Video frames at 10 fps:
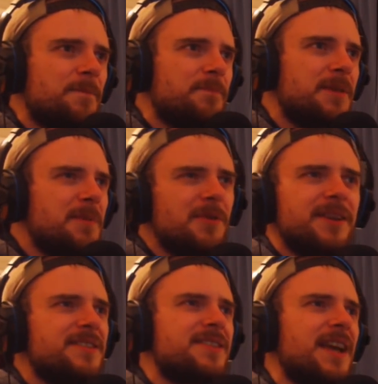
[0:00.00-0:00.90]
People
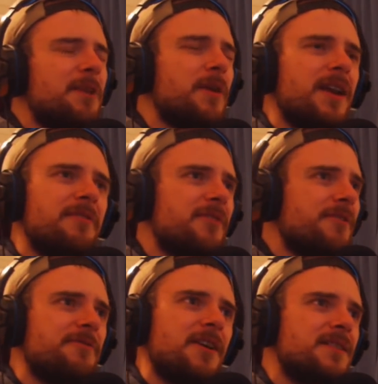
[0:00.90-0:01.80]
can say whatever the
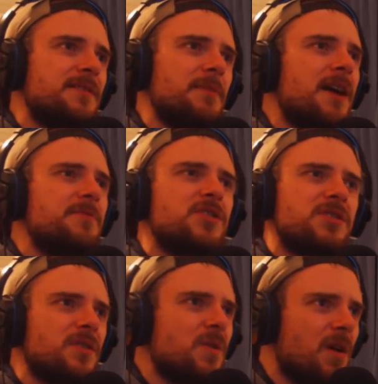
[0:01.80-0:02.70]
fuck to me. I'm
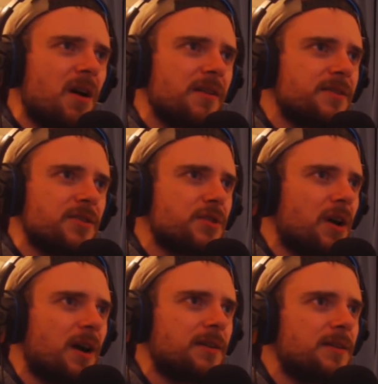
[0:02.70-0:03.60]
so hard to shock.